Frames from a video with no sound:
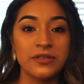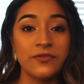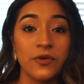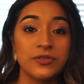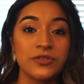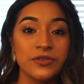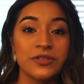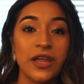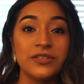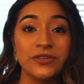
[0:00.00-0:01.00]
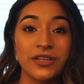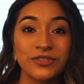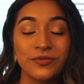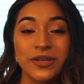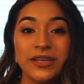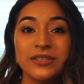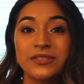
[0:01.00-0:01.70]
devotionals that I do like to read,